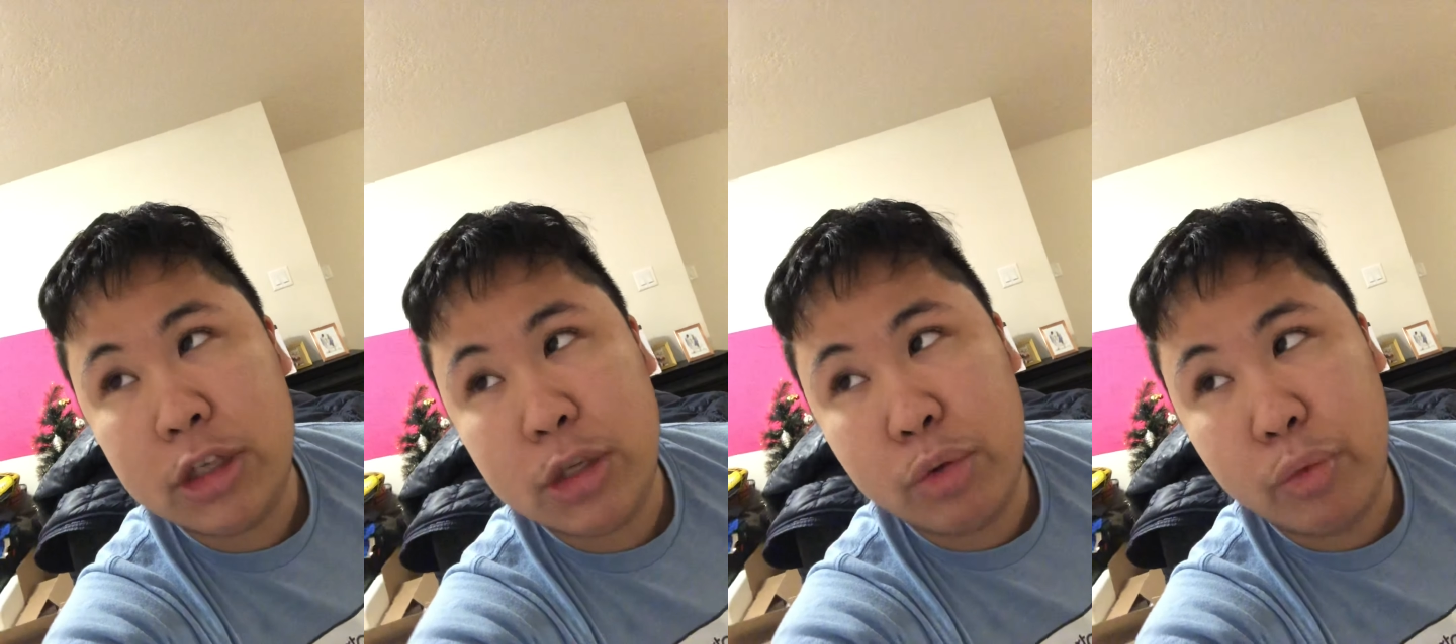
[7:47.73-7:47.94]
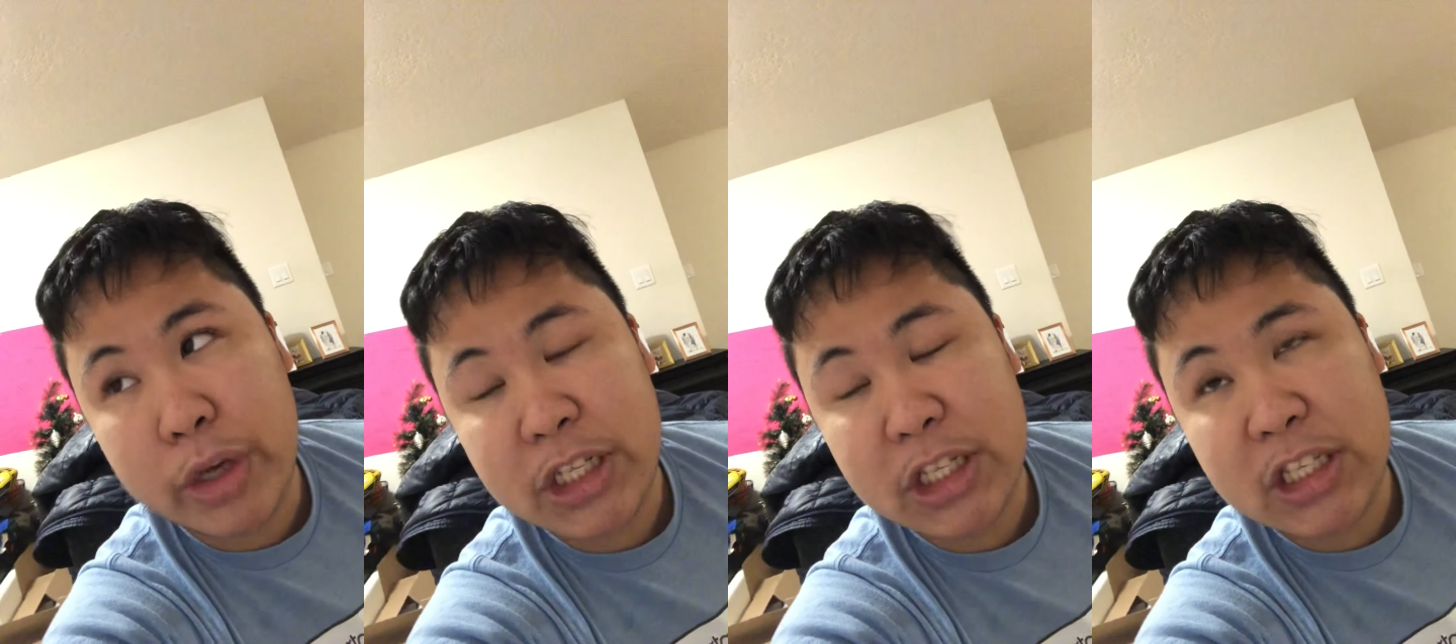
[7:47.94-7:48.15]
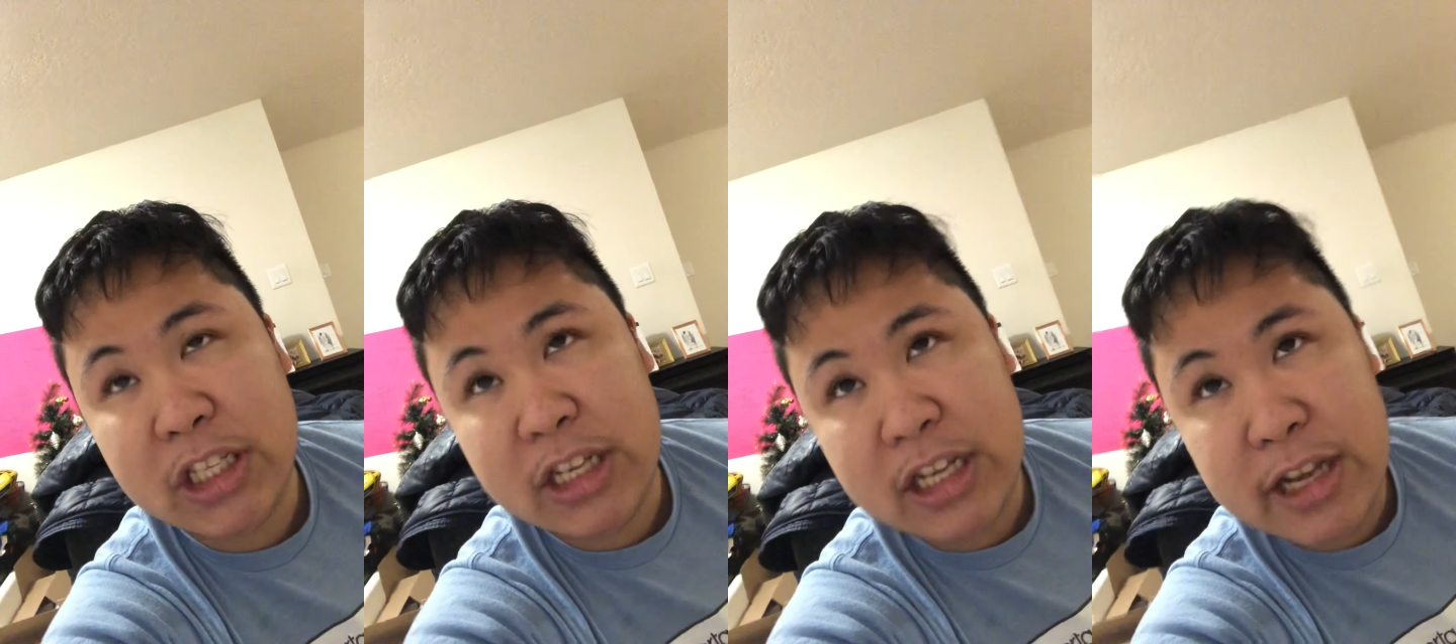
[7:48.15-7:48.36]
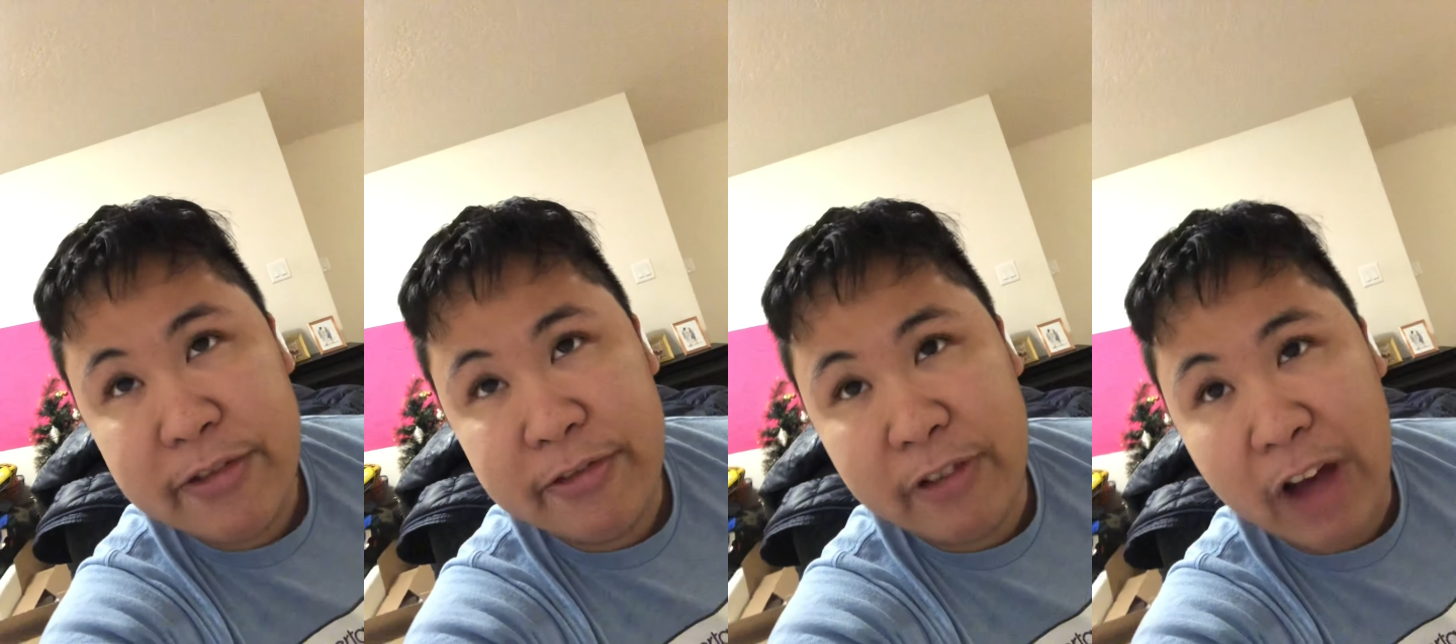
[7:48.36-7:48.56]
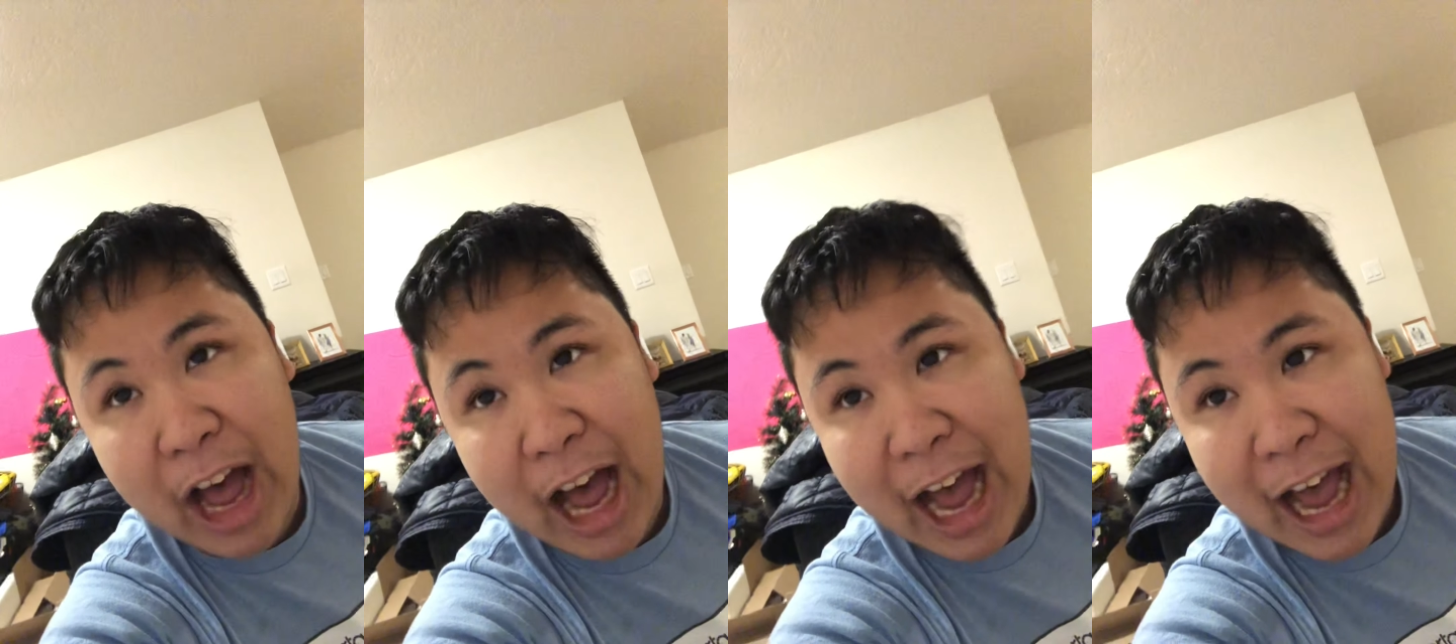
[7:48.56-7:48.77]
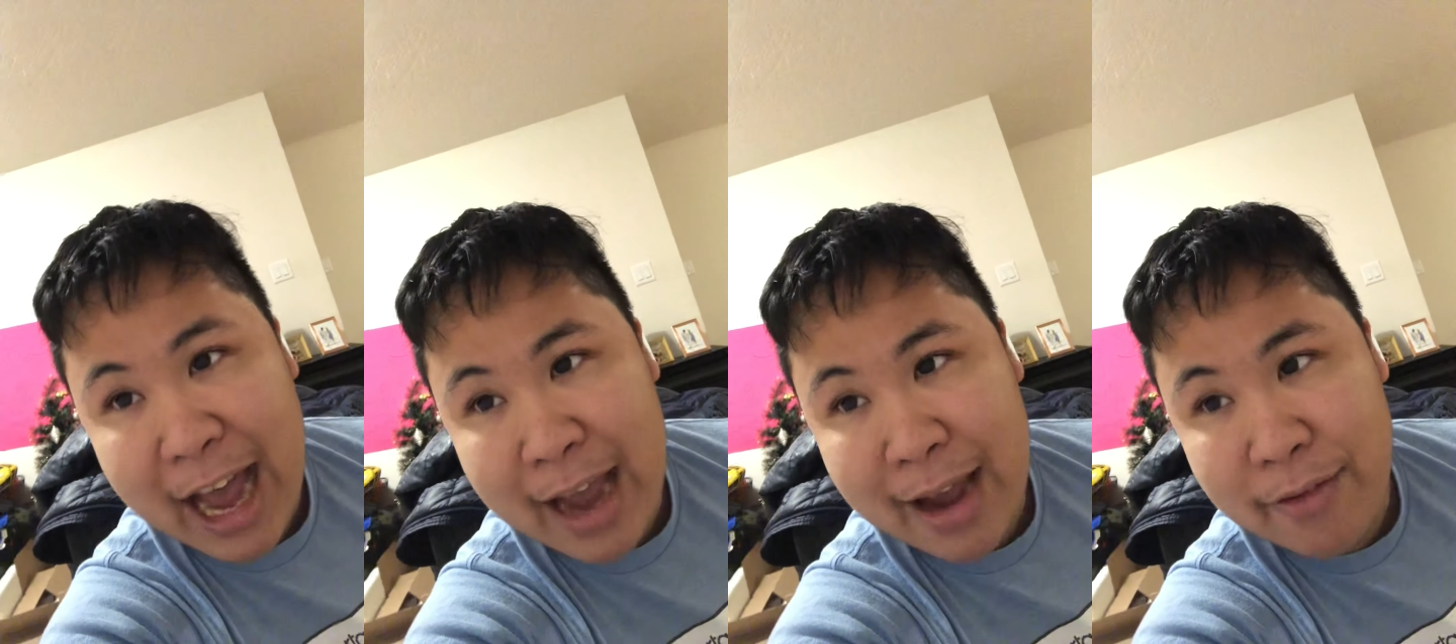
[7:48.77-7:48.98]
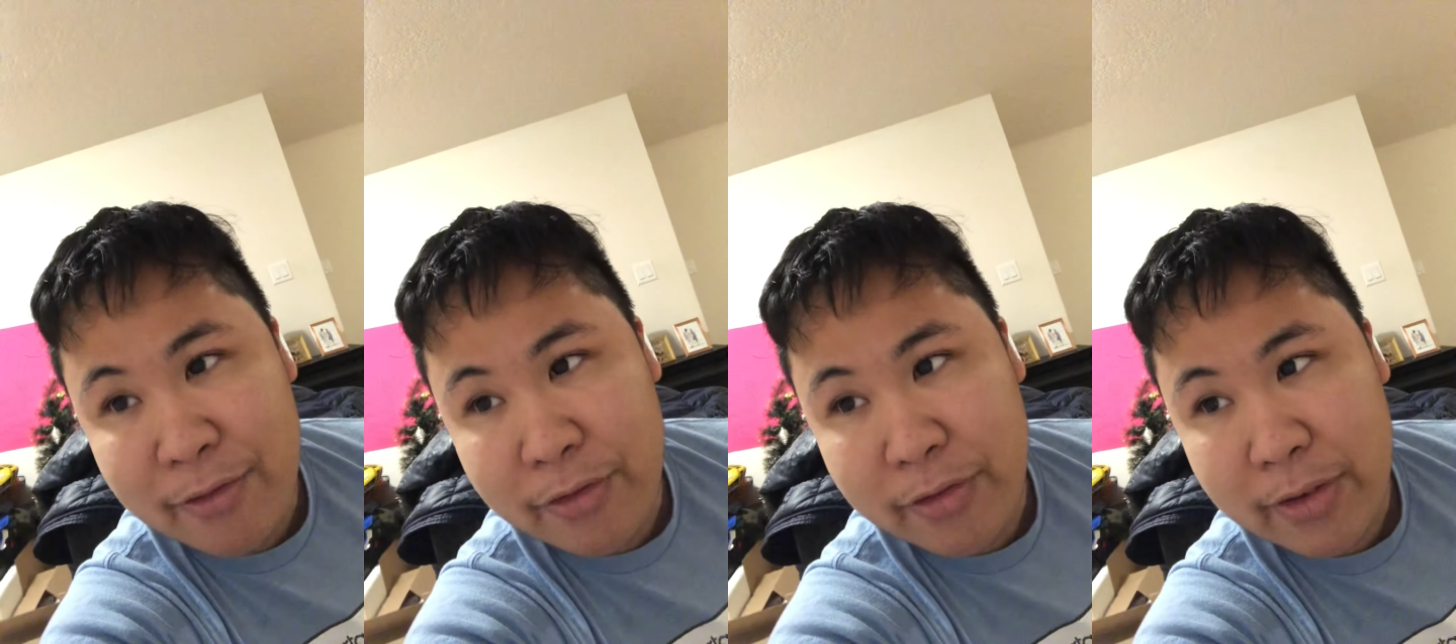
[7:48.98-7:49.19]
to a
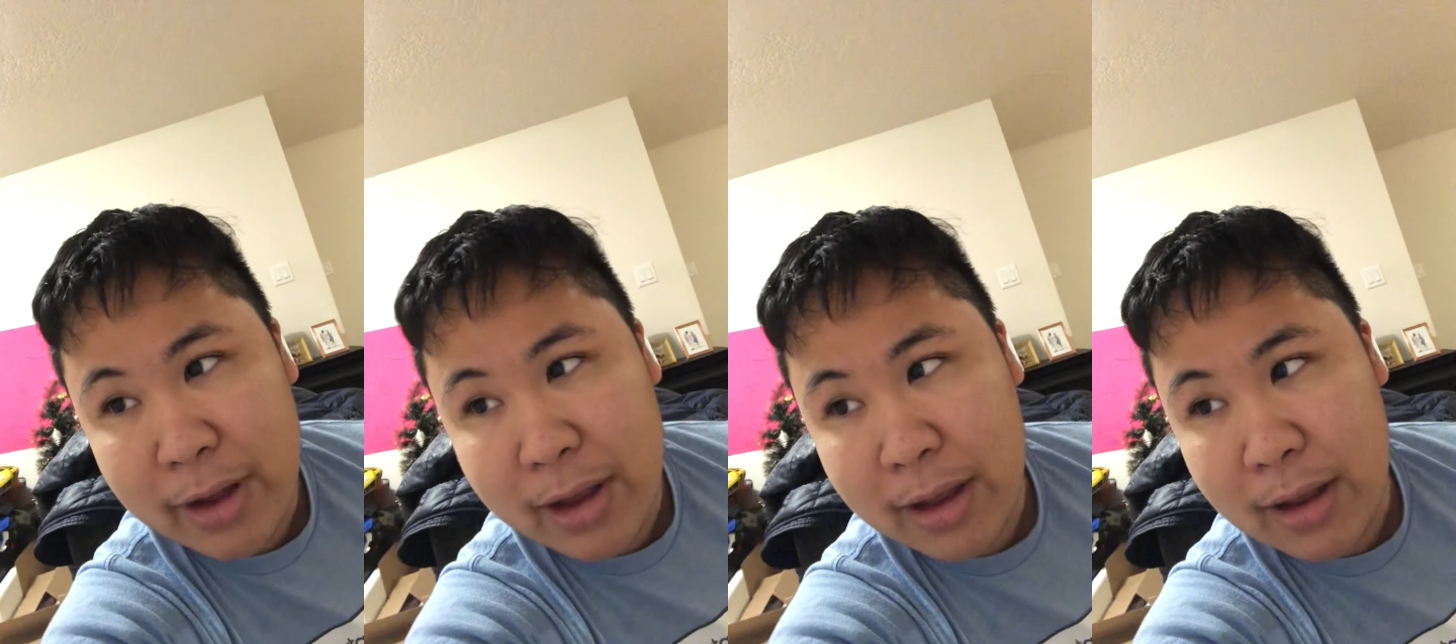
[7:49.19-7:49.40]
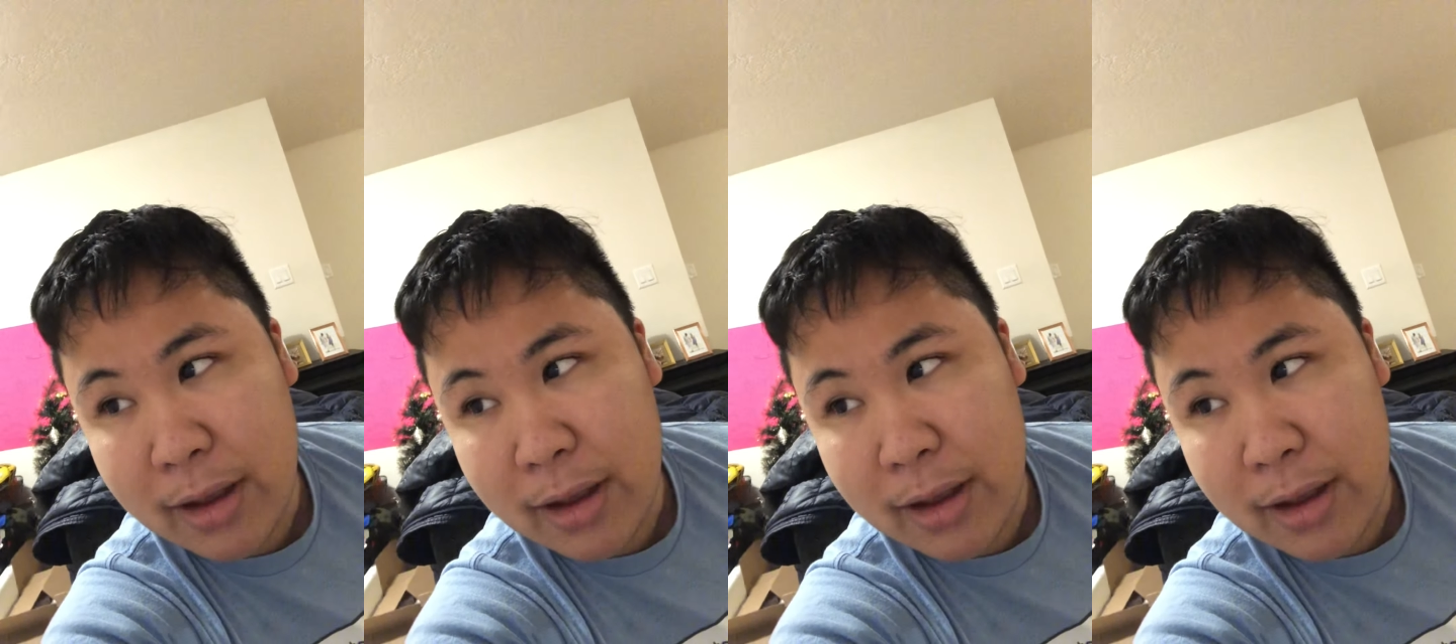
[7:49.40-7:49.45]
C5,